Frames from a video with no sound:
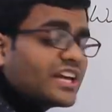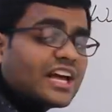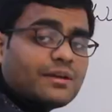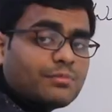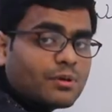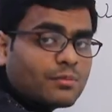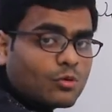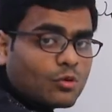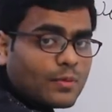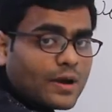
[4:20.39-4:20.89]
can
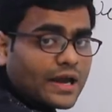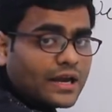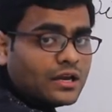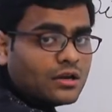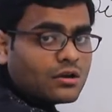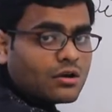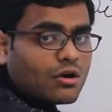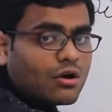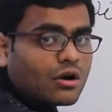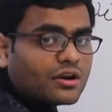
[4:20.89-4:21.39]
be mobile
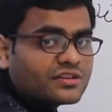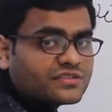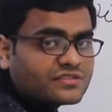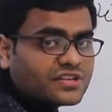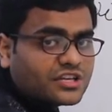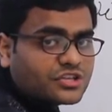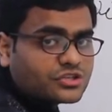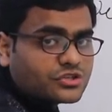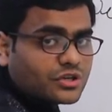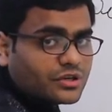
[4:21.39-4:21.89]
or
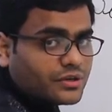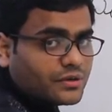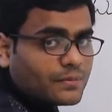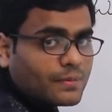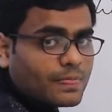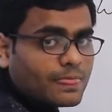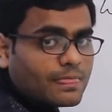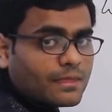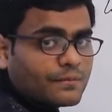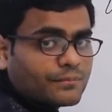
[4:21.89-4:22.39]
stationary.
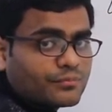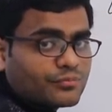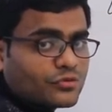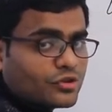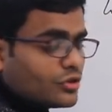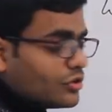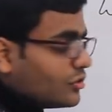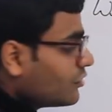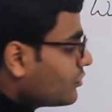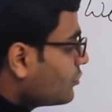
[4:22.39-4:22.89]

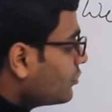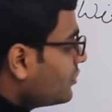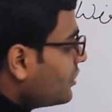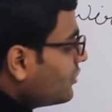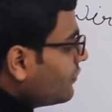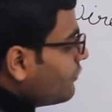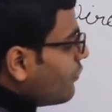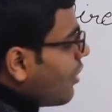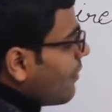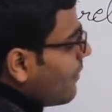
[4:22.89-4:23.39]
So
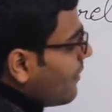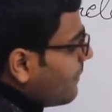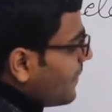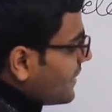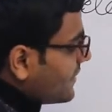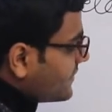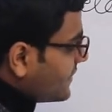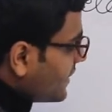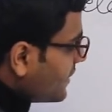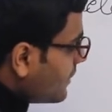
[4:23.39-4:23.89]
this form a
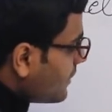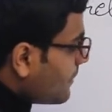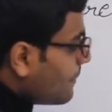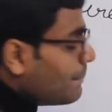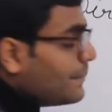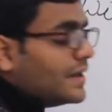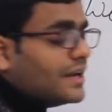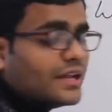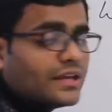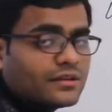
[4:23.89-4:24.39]
basic
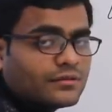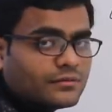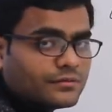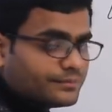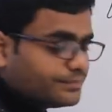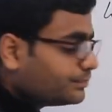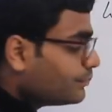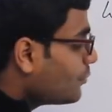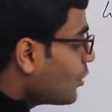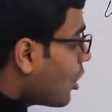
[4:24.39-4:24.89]
building
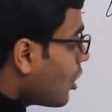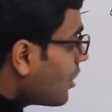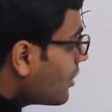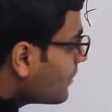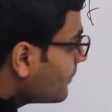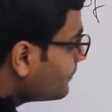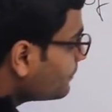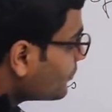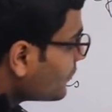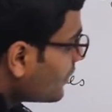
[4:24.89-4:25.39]

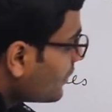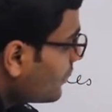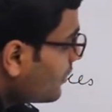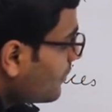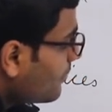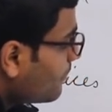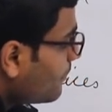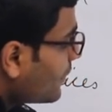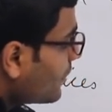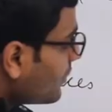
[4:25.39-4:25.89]
block
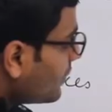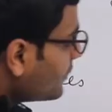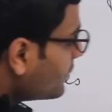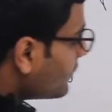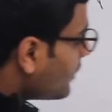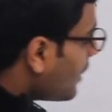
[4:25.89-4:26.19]
because